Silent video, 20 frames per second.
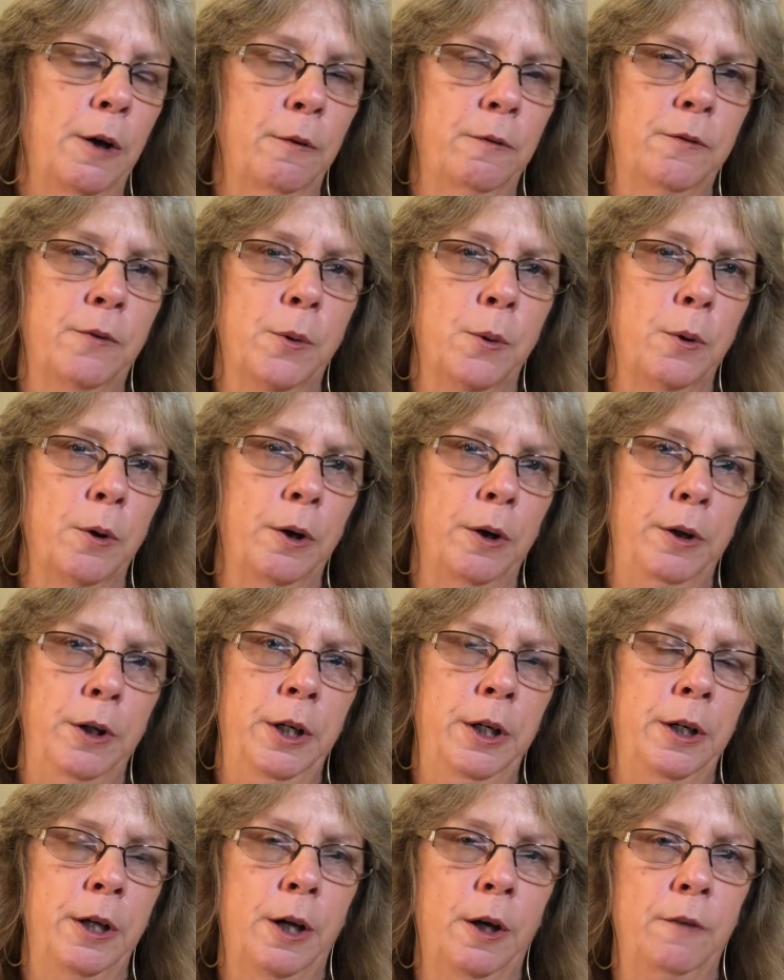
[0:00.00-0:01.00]
for
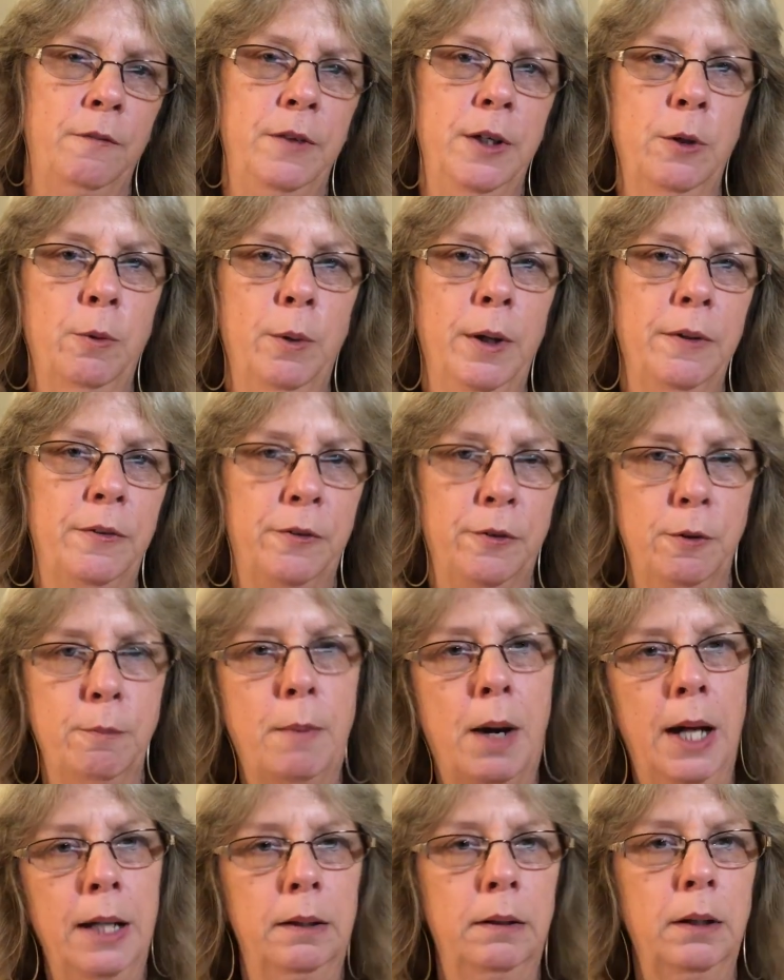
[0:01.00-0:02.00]
if you went through
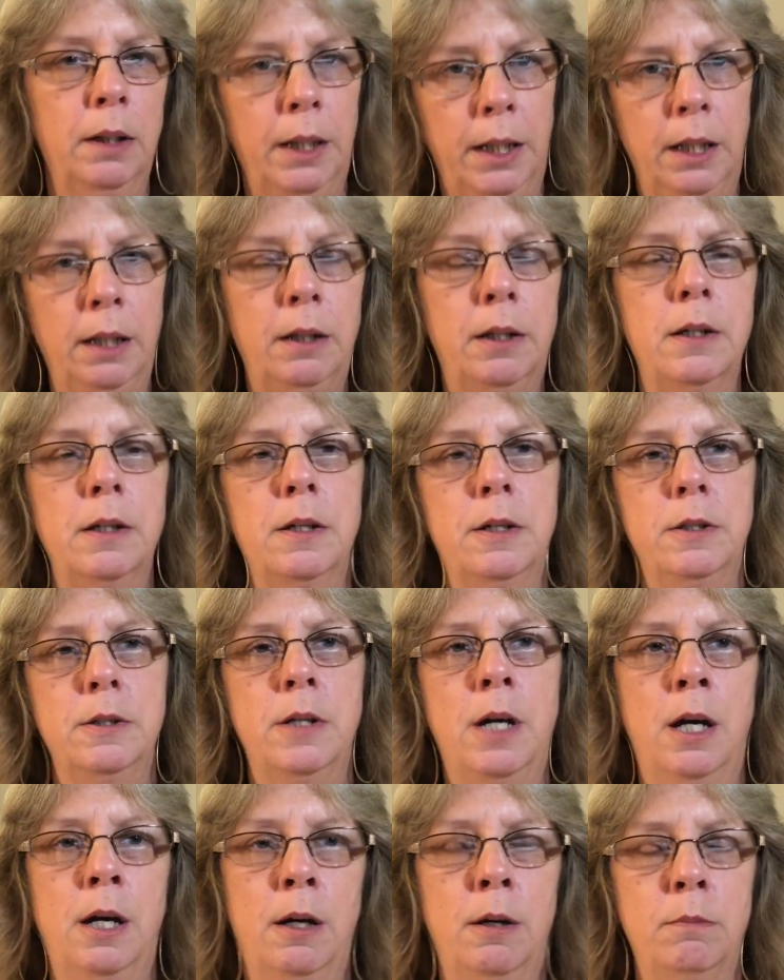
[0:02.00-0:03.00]
my link
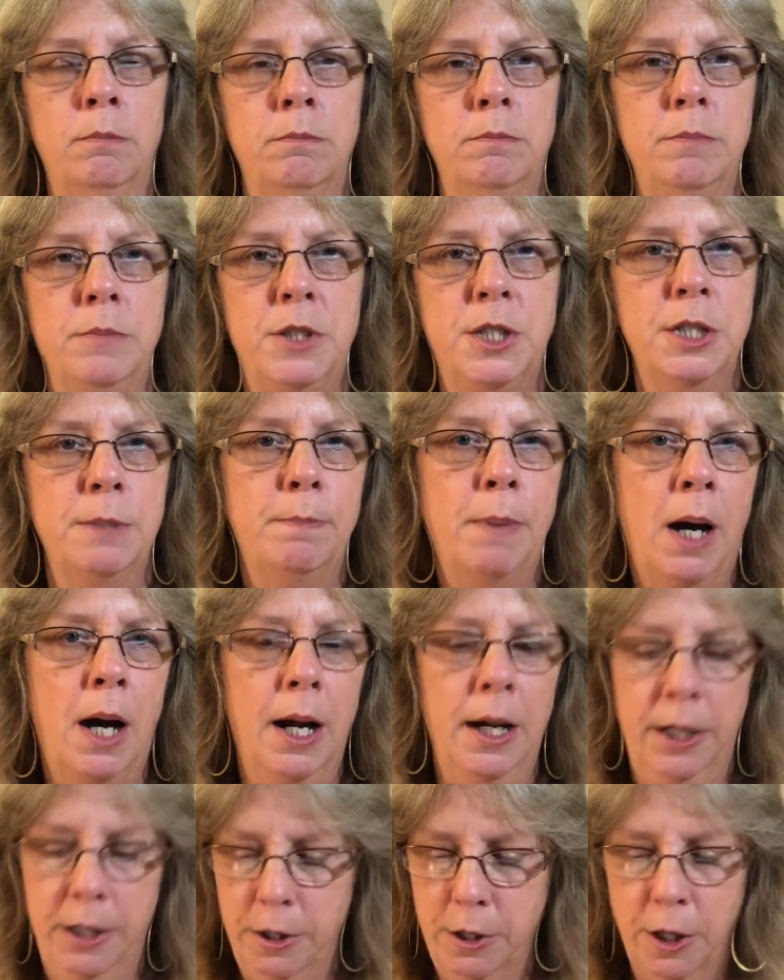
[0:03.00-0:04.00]
to
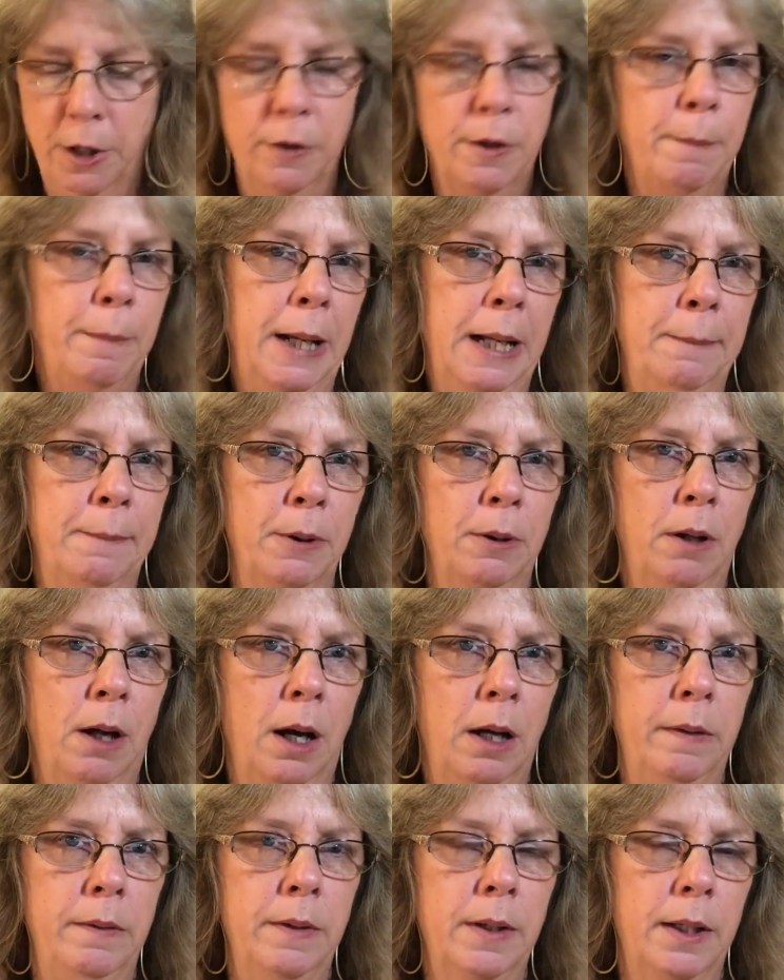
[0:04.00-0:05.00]
buy the paper
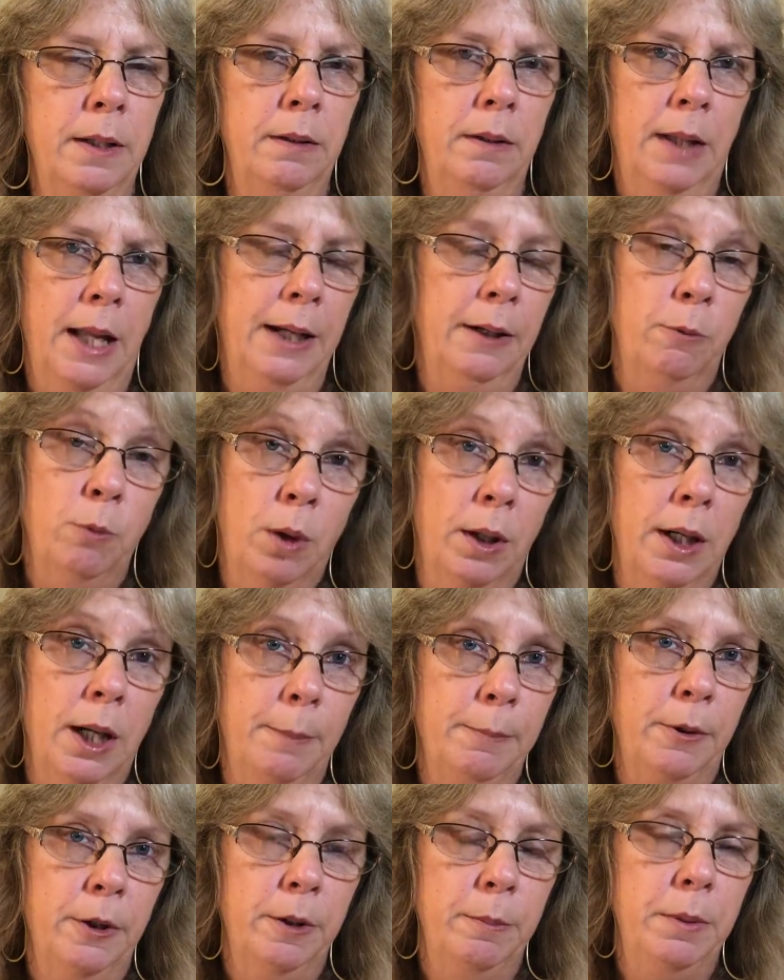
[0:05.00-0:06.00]
line that like what
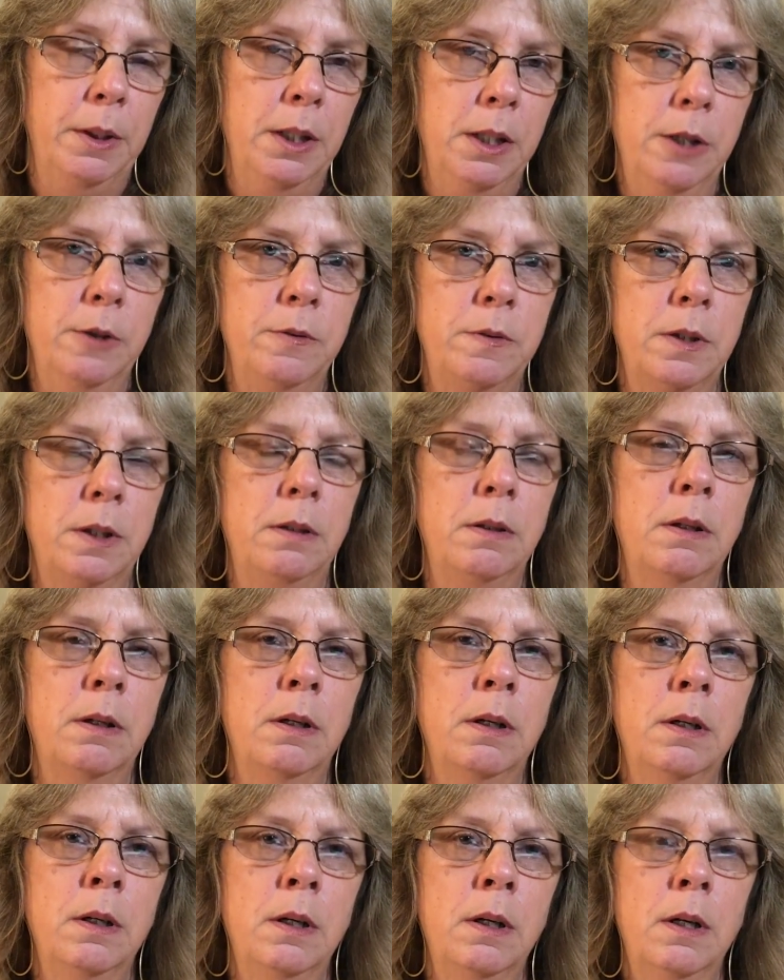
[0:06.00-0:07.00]
I'm going to be using.
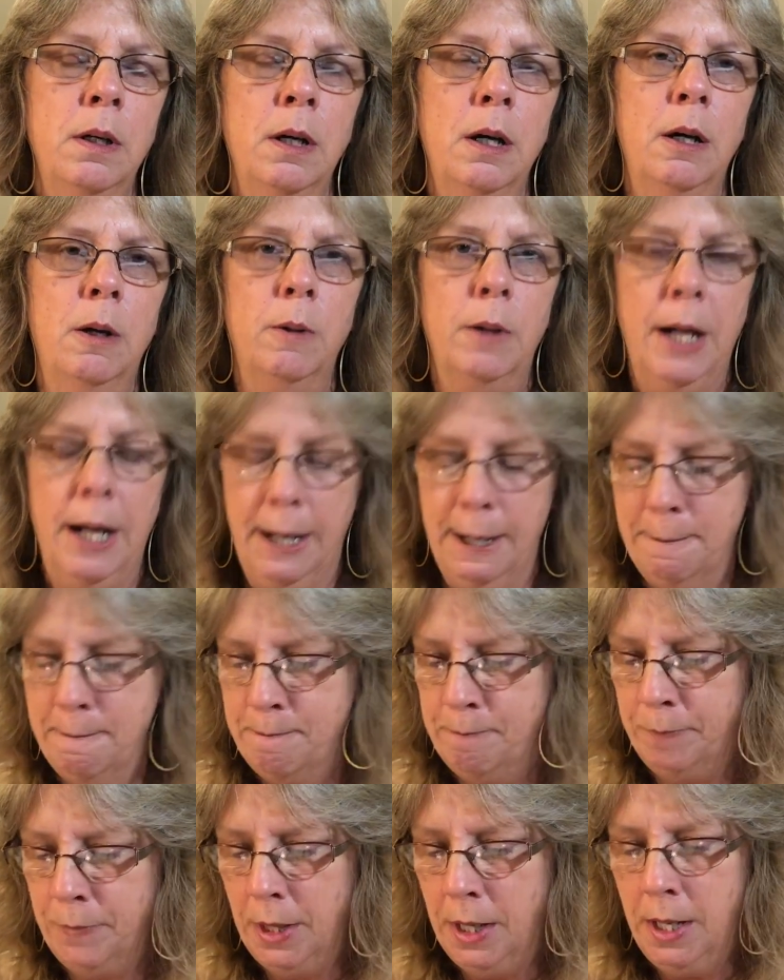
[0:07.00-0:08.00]
Okay.
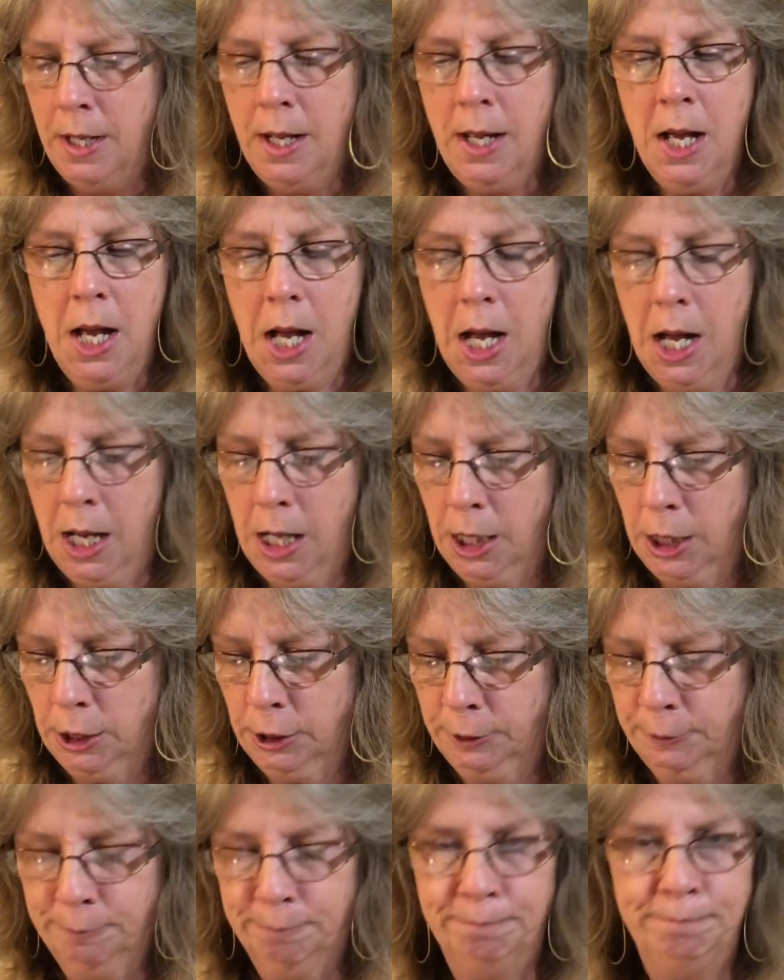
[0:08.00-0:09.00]

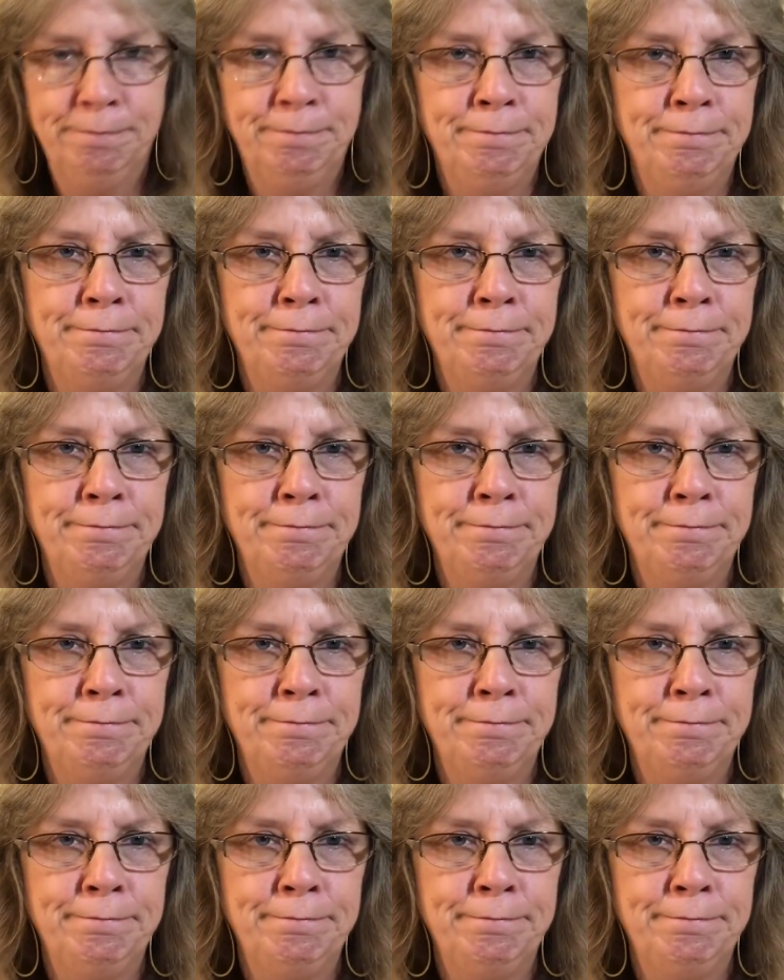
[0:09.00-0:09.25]
I